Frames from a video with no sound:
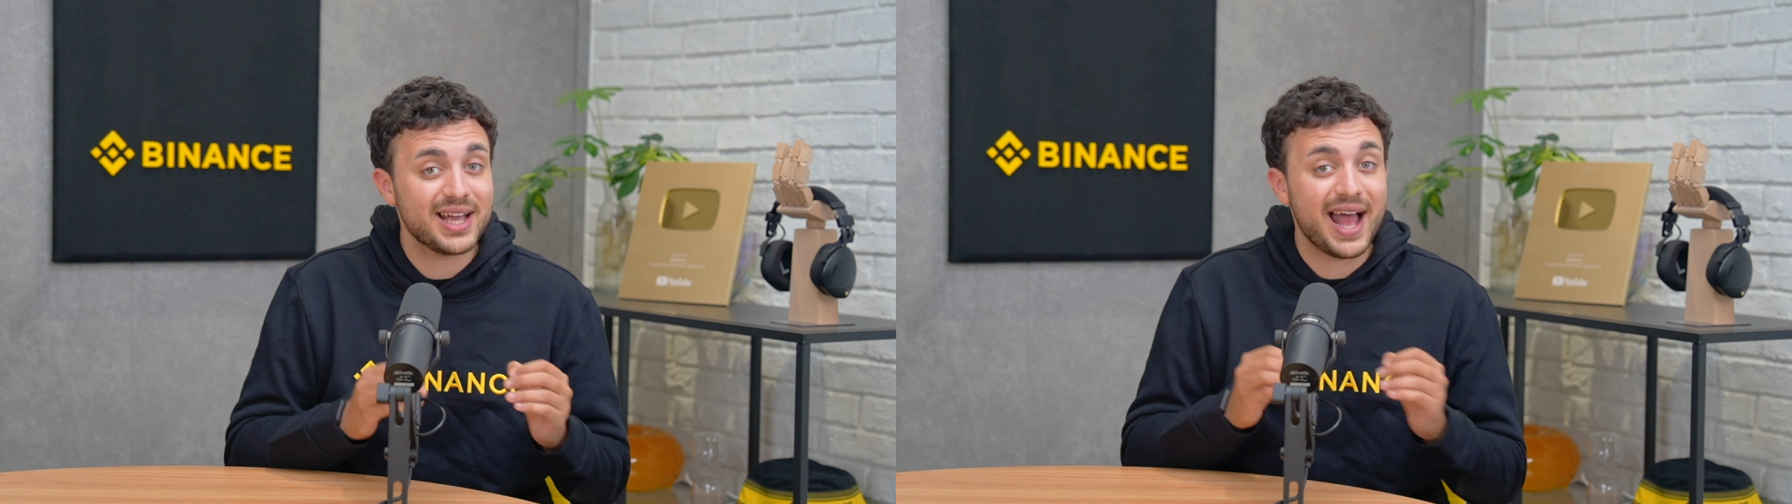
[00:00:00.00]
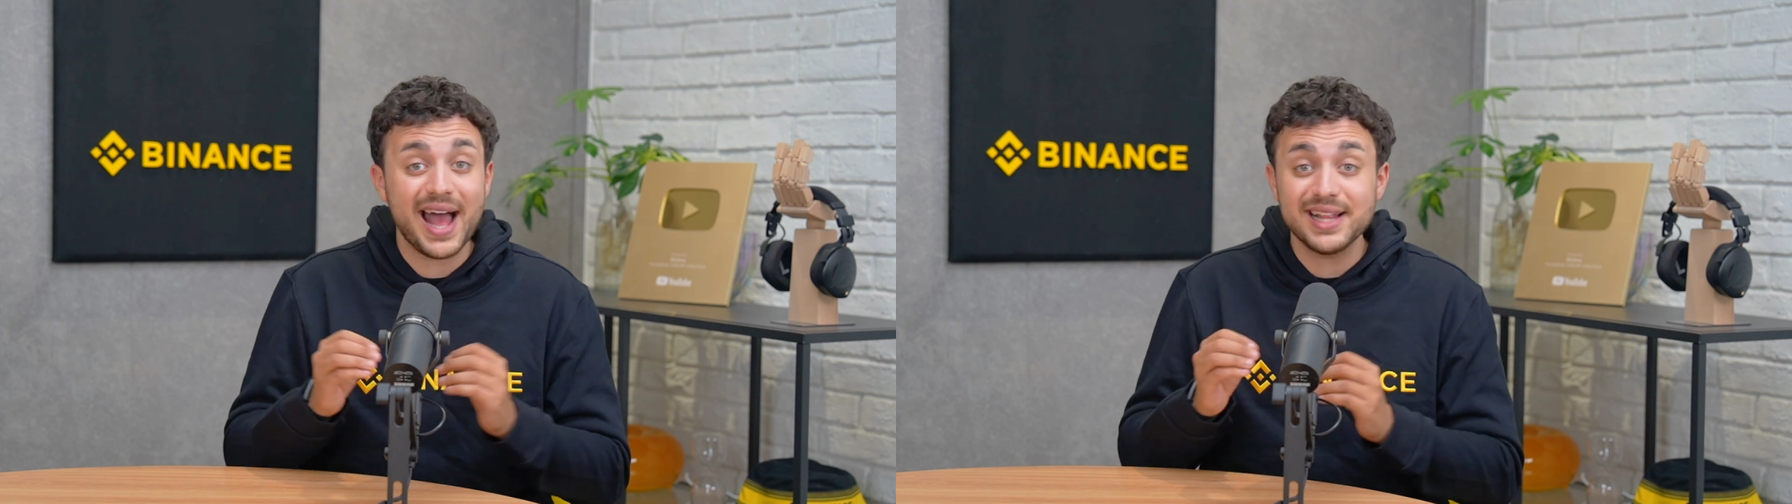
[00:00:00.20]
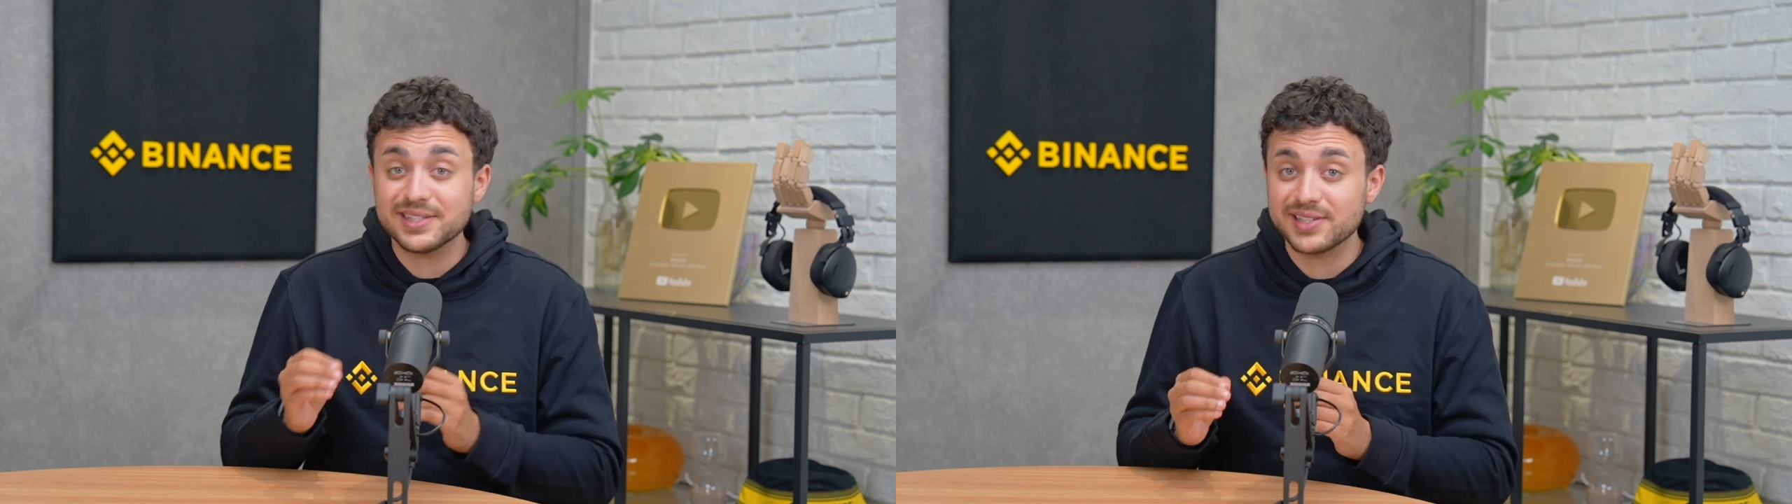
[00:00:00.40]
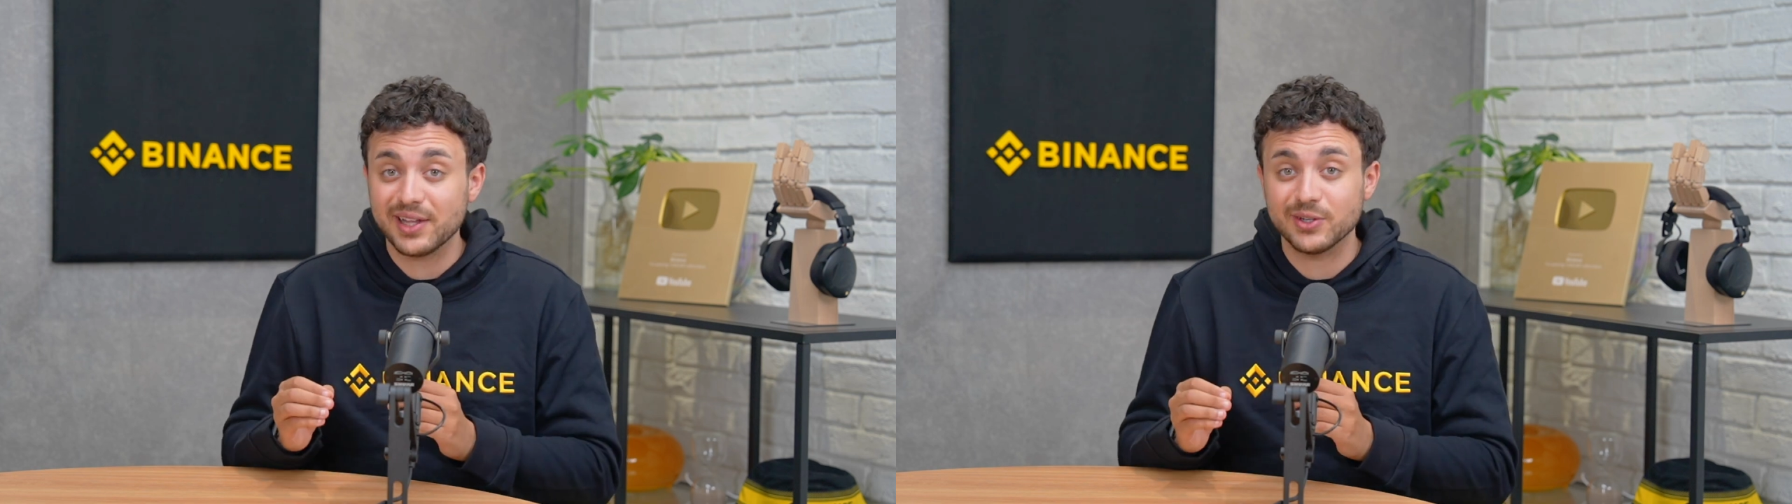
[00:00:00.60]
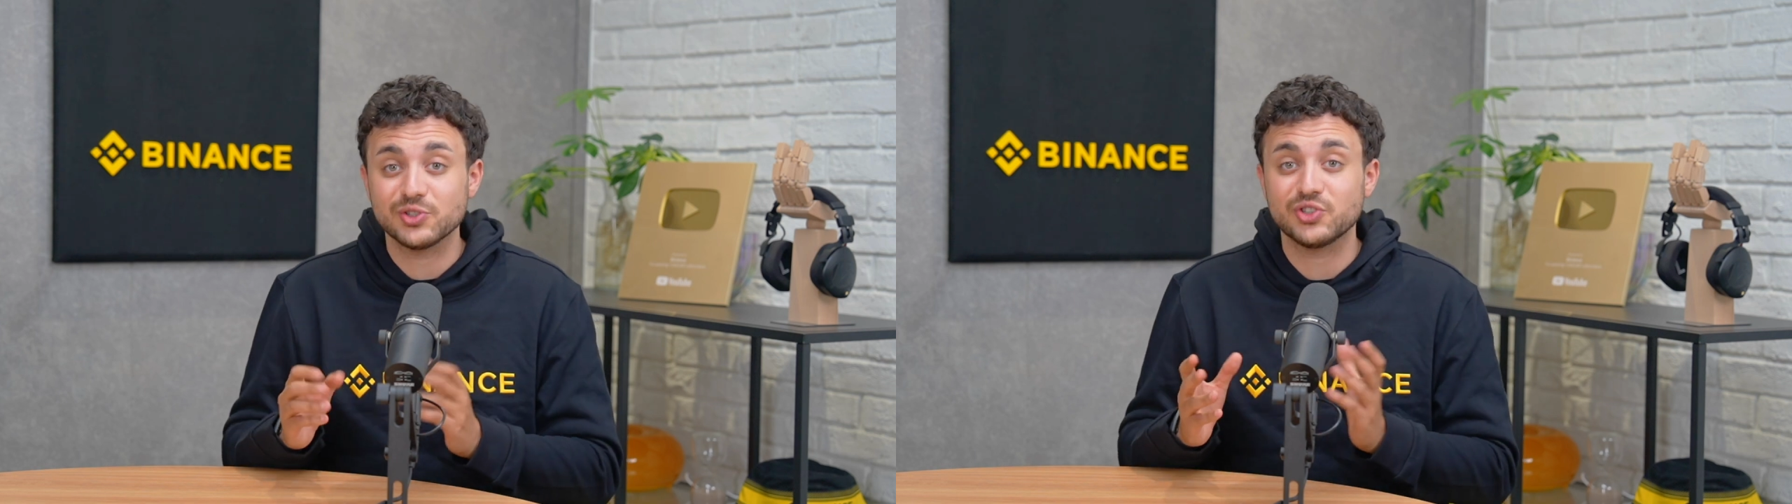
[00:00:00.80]
and
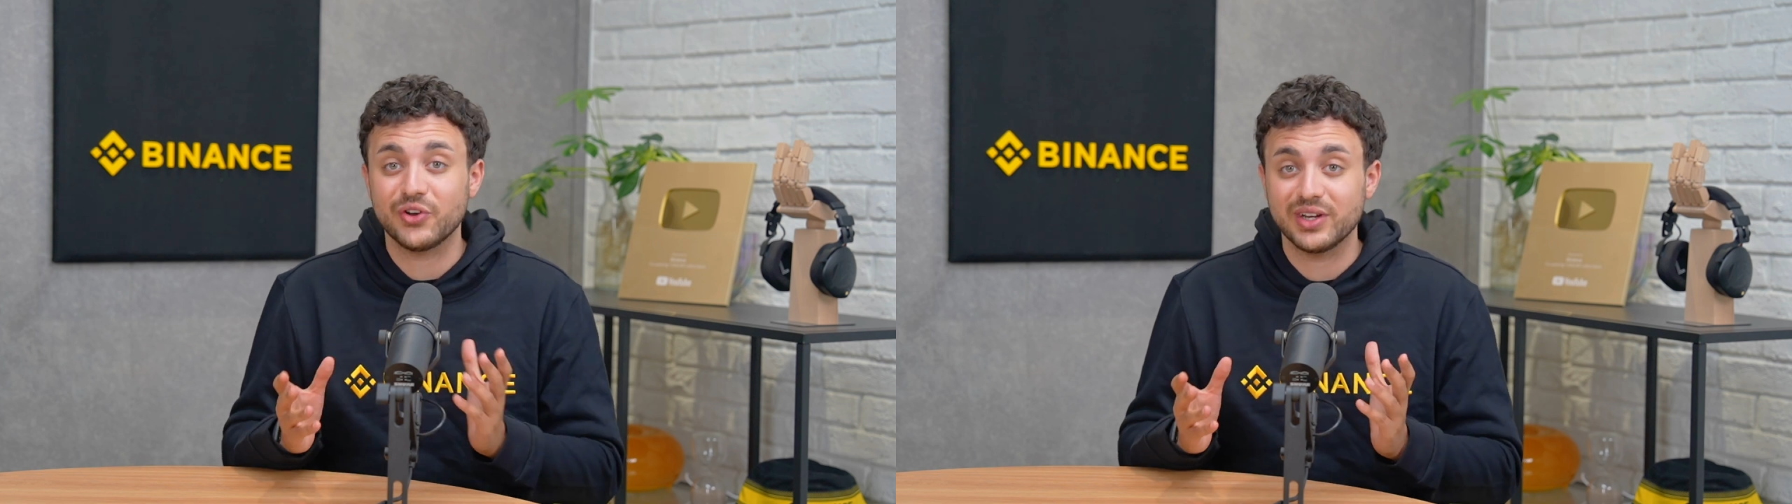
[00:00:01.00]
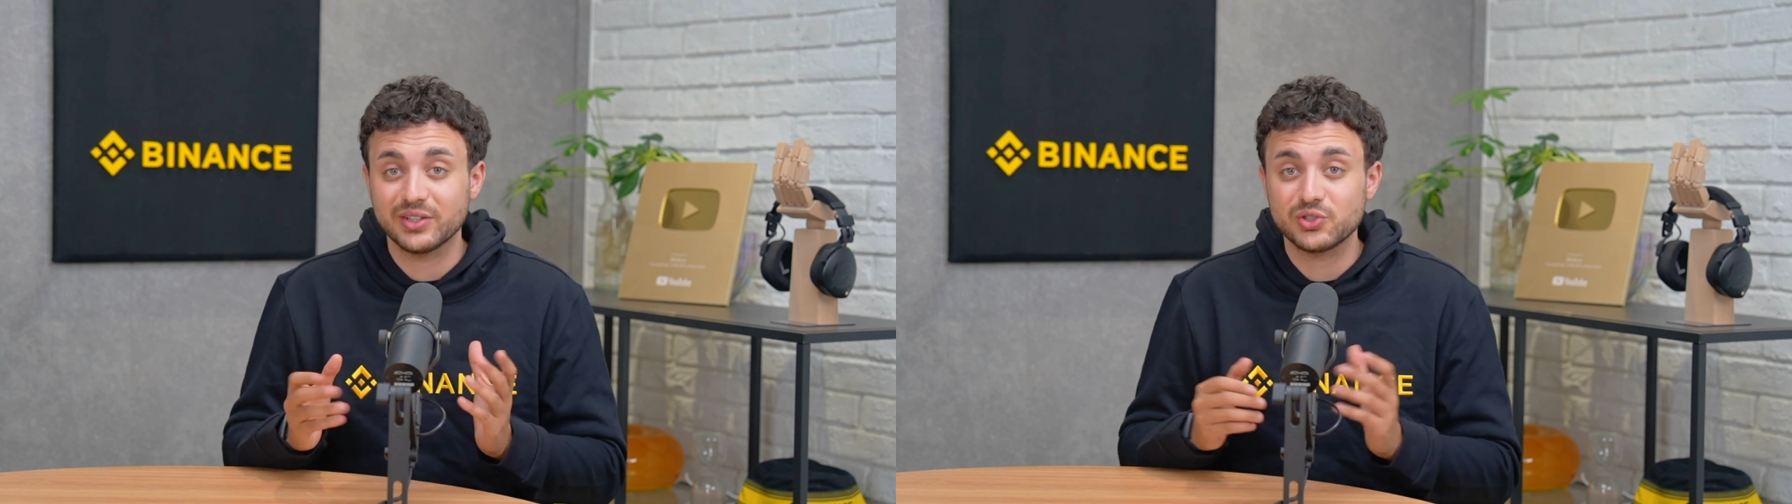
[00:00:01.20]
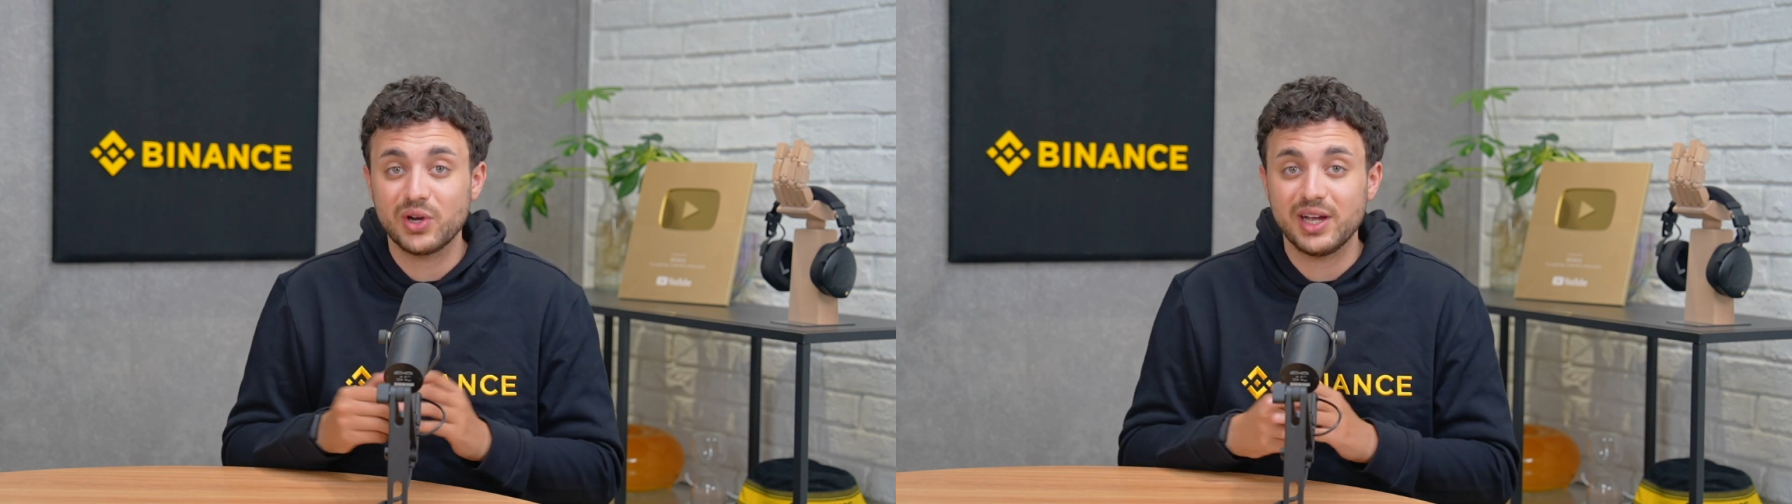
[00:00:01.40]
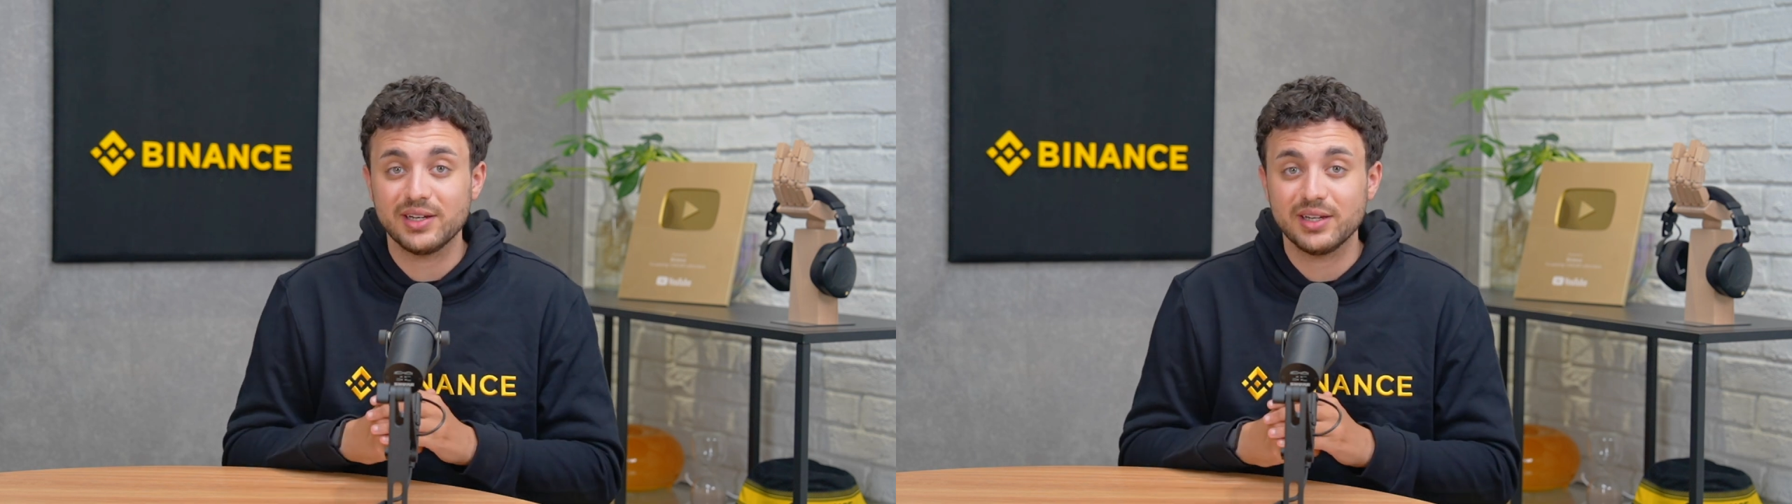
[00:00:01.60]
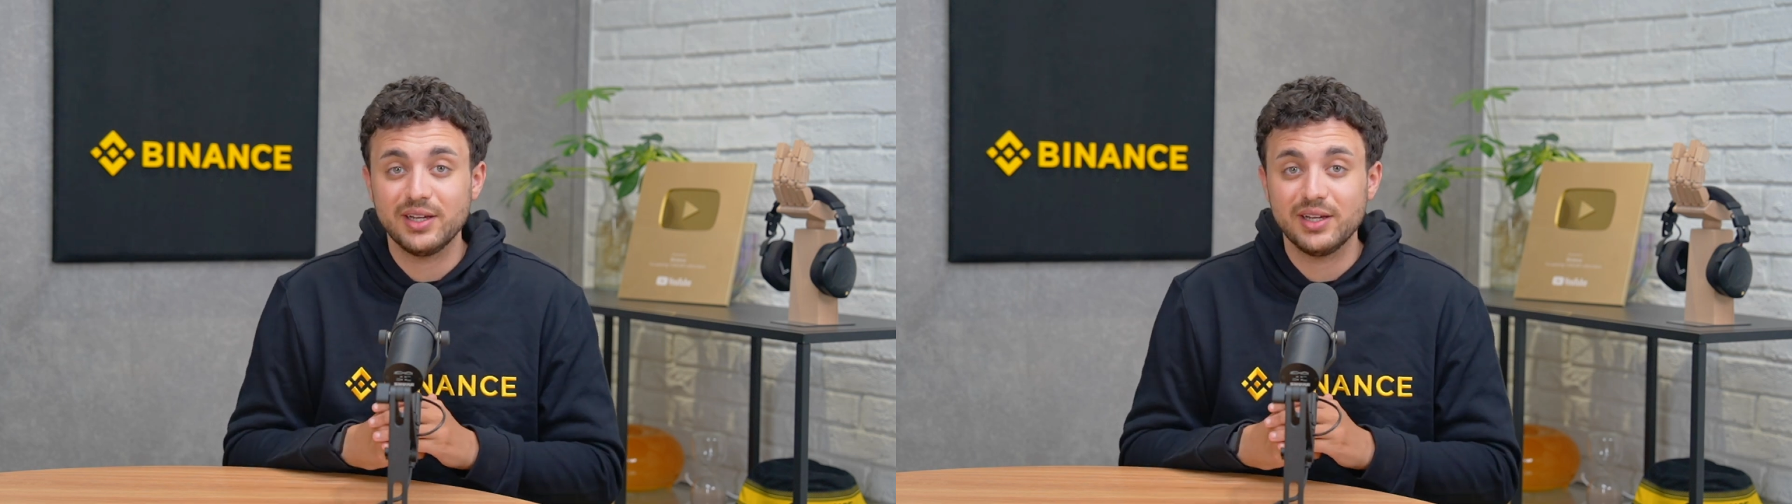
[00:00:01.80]
sellers during the trade.